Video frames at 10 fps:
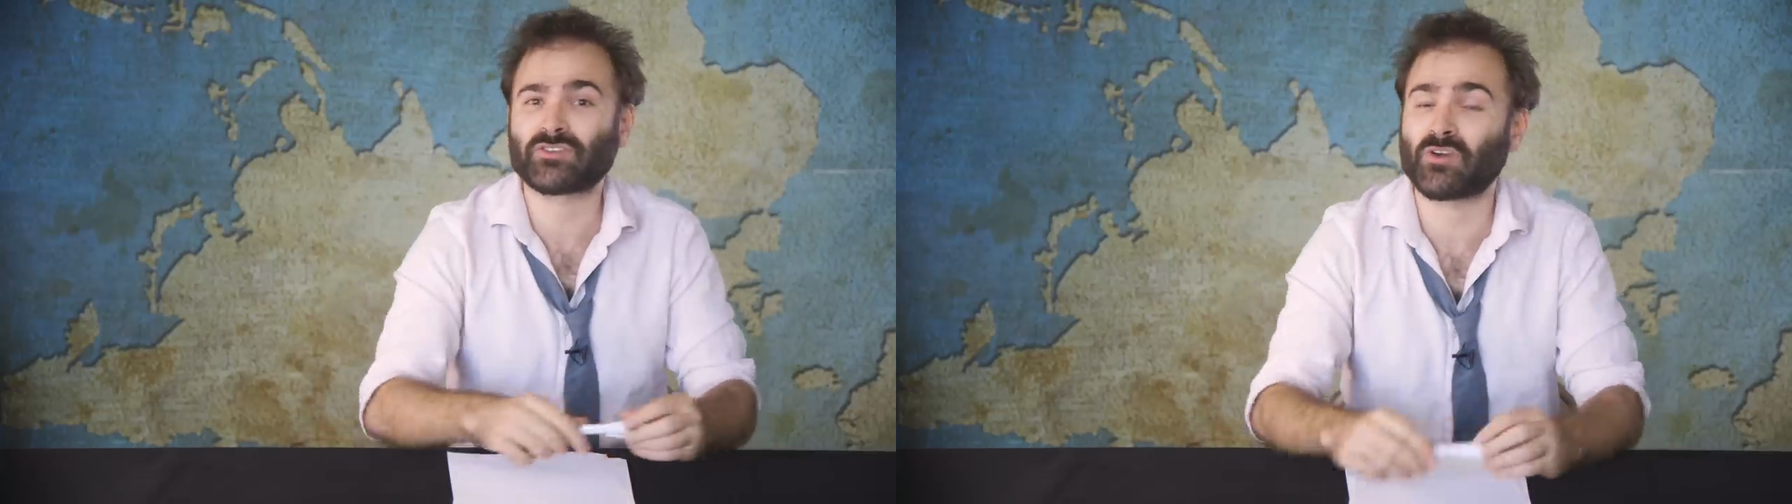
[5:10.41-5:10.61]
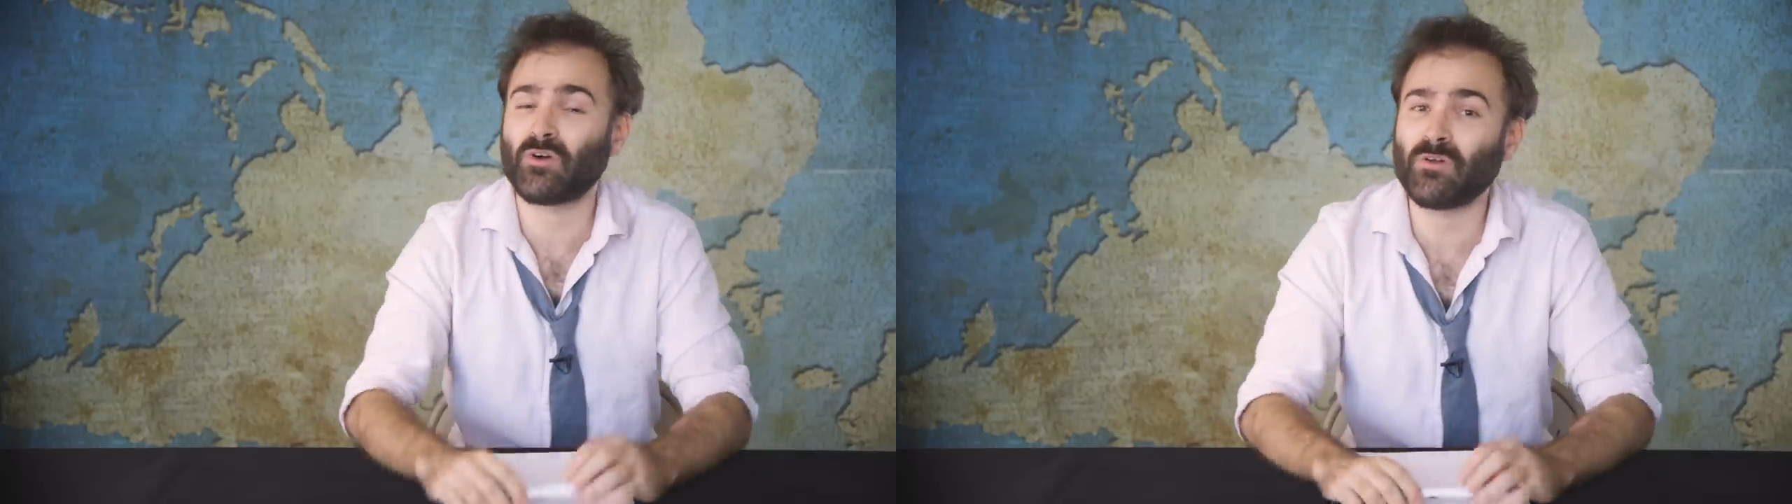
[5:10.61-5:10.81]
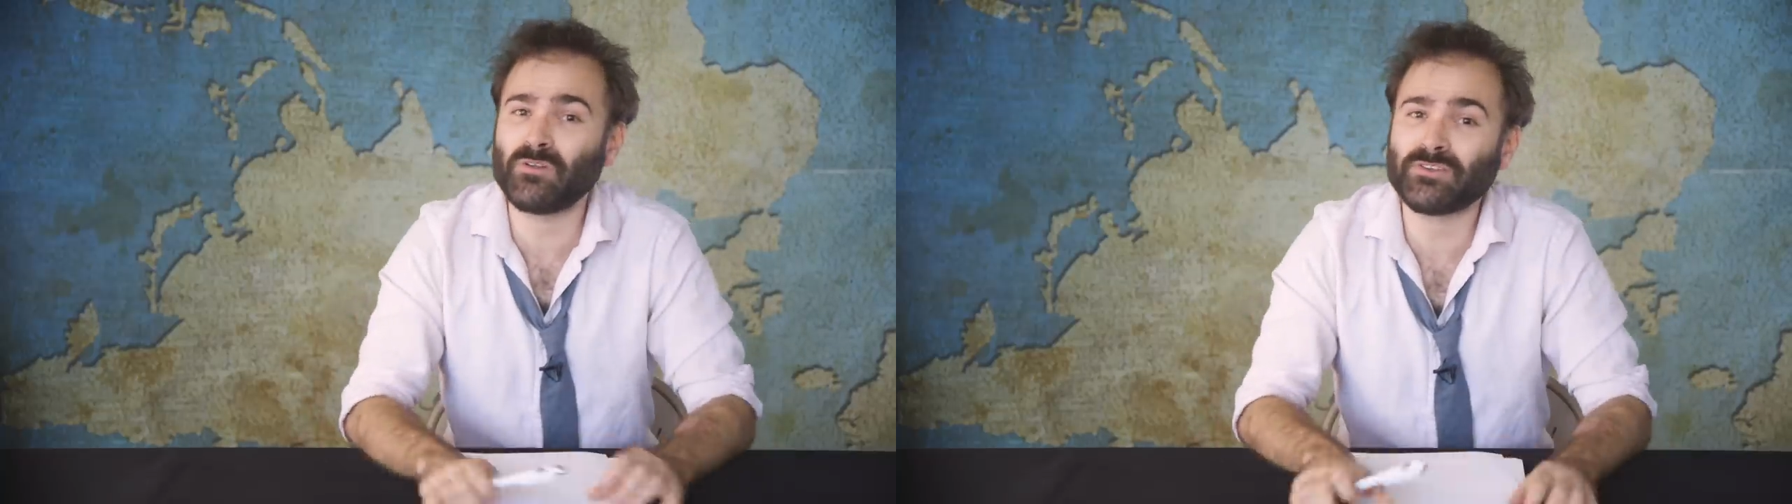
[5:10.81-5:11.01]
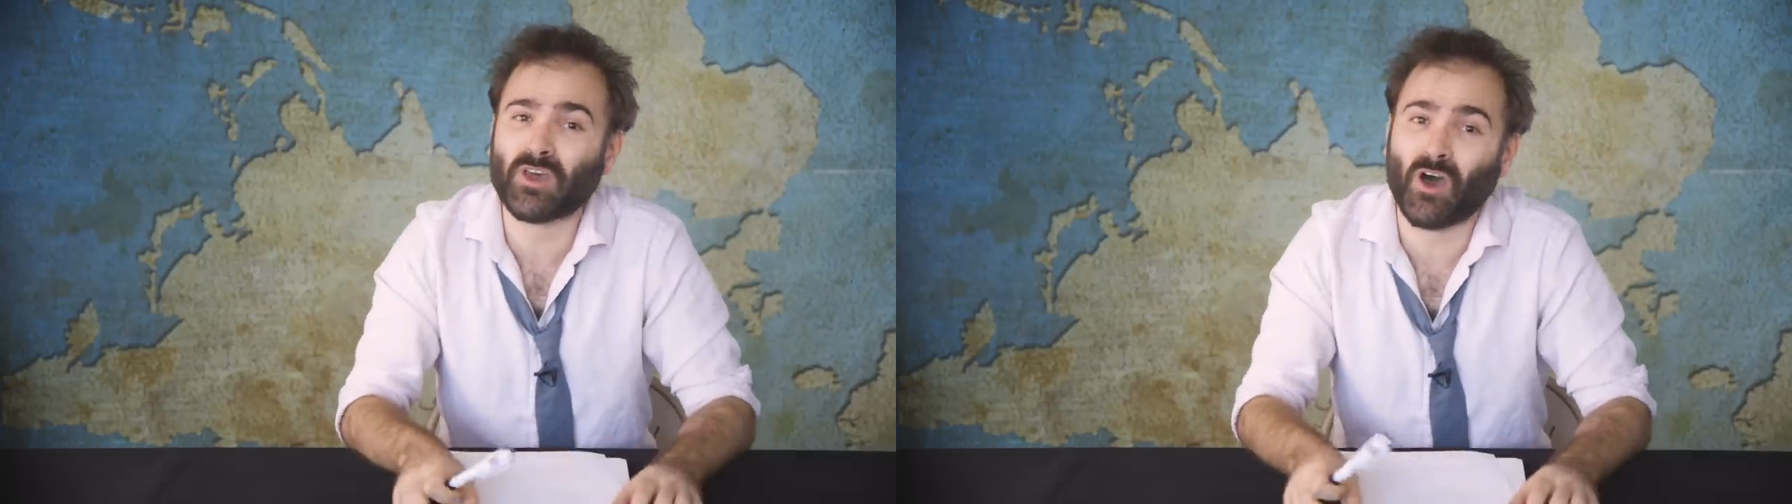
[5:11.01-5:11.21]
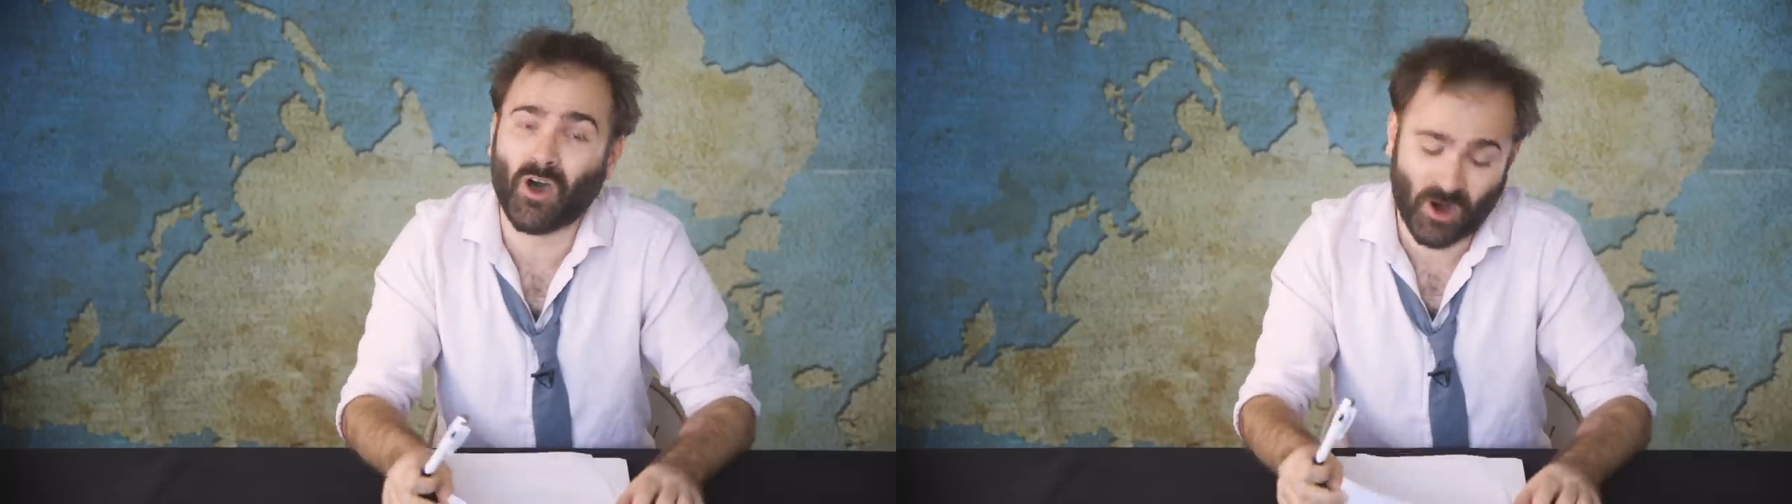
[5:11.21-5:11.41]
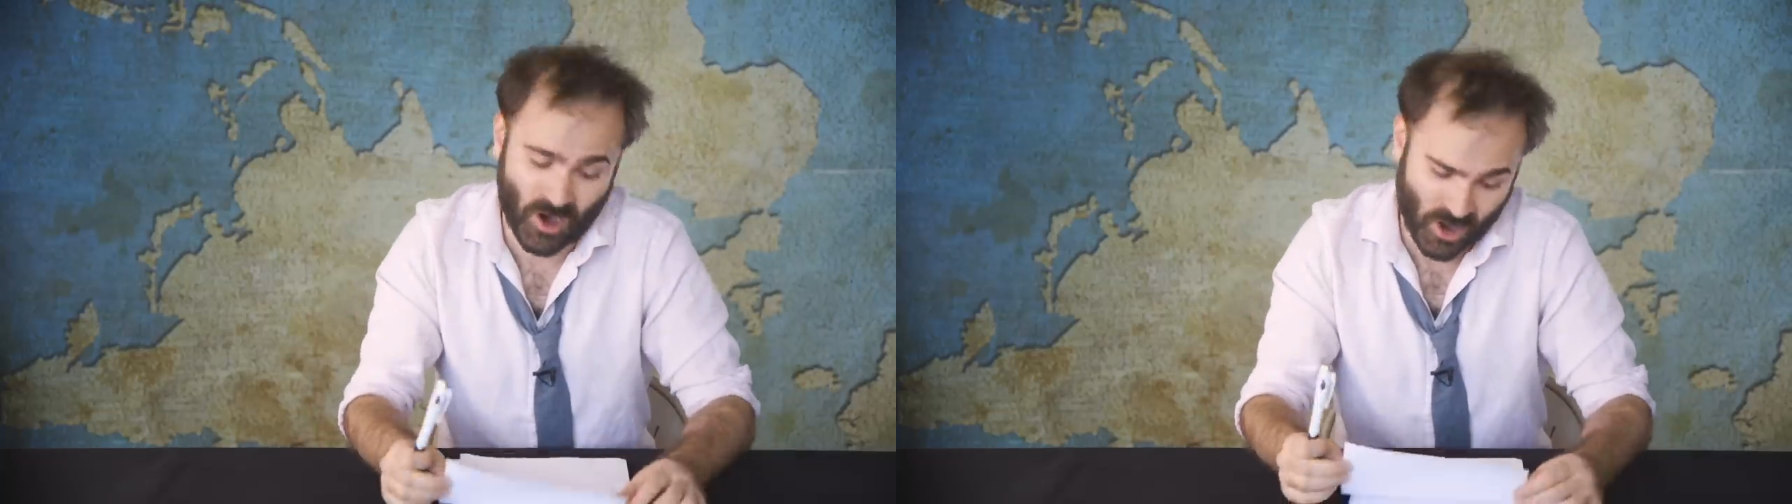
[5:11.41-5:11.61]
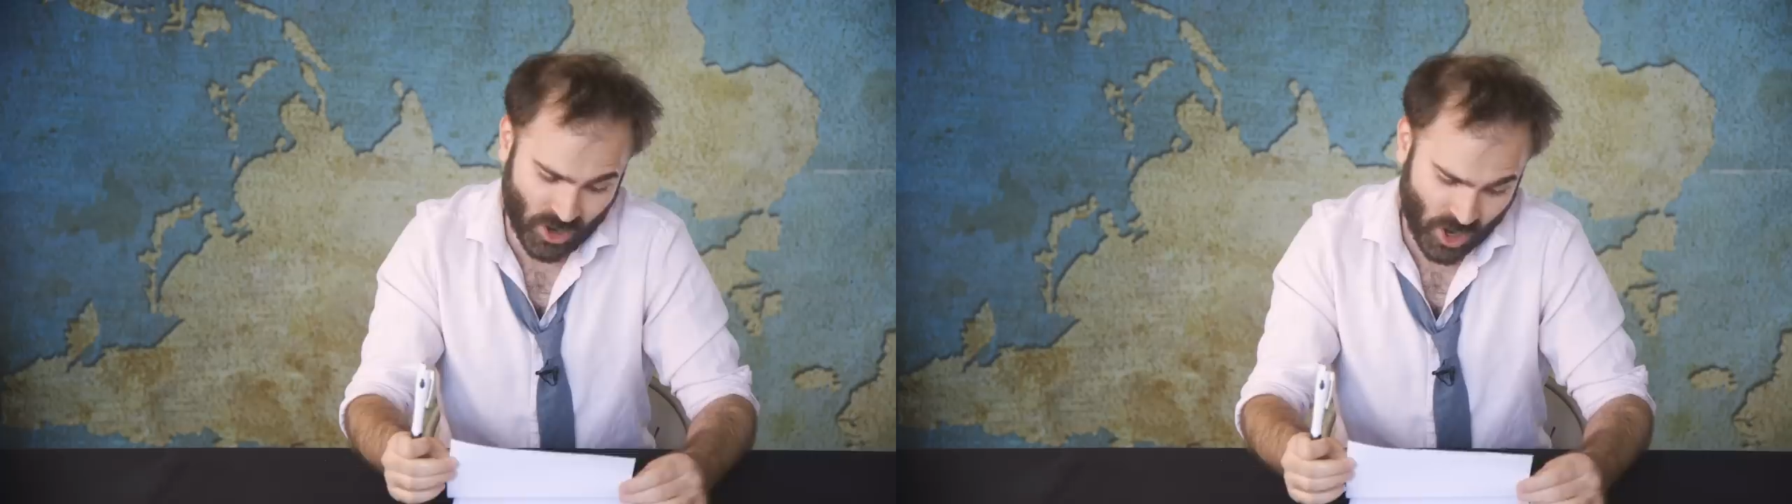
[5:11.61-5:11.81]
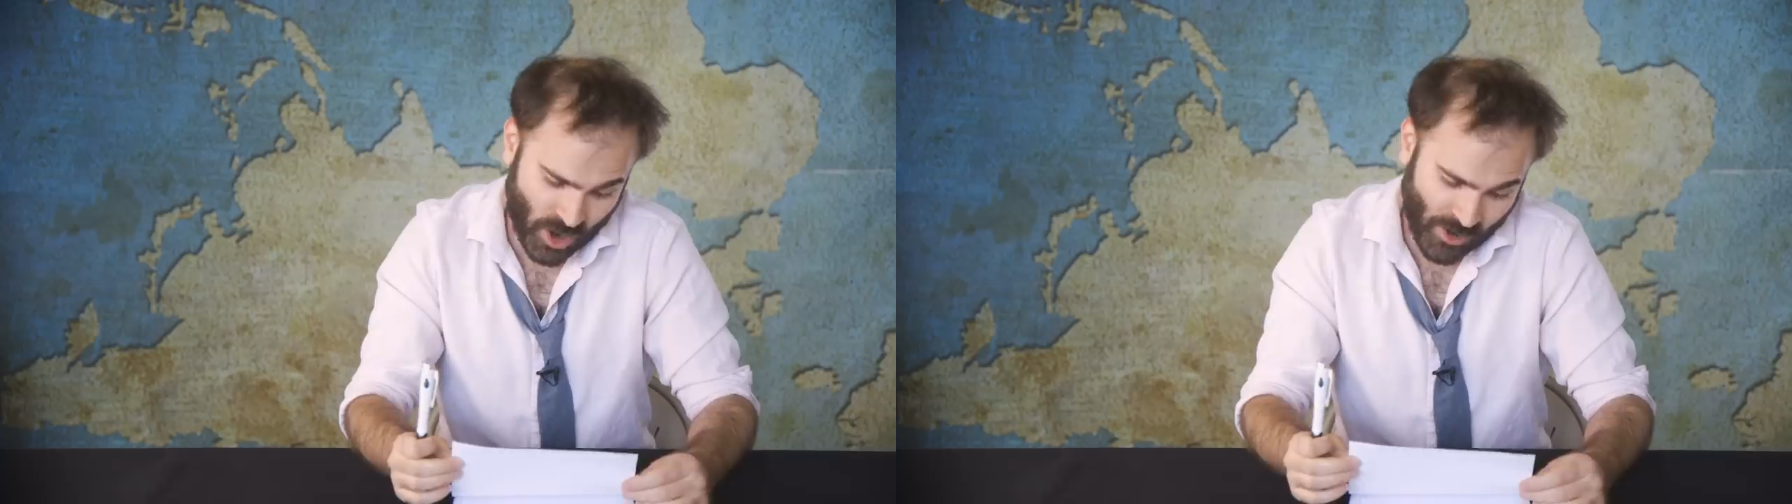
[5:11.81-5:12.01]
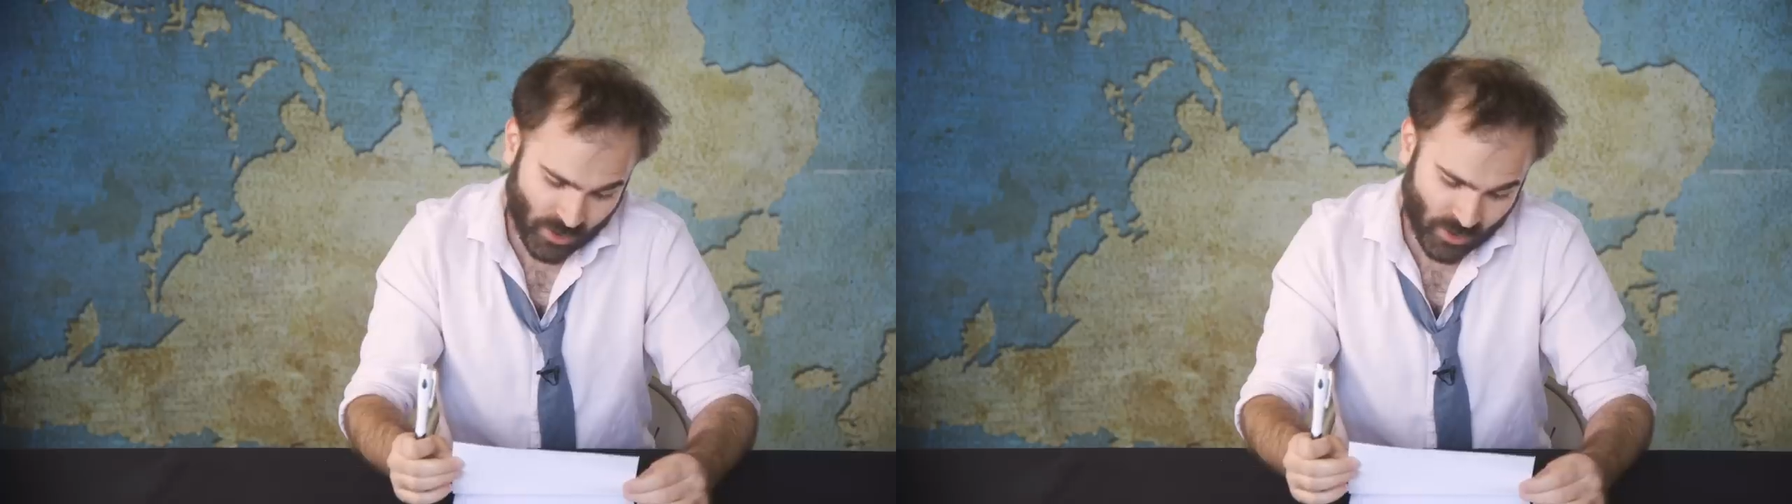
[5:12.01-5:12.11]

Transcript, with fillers: trolls are